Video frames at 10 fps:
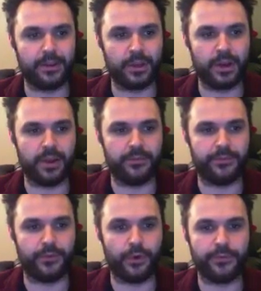unit of
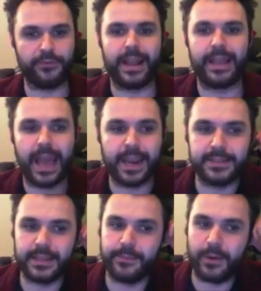4 frag
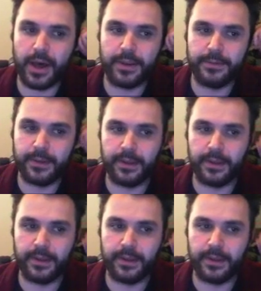cannons in a pod.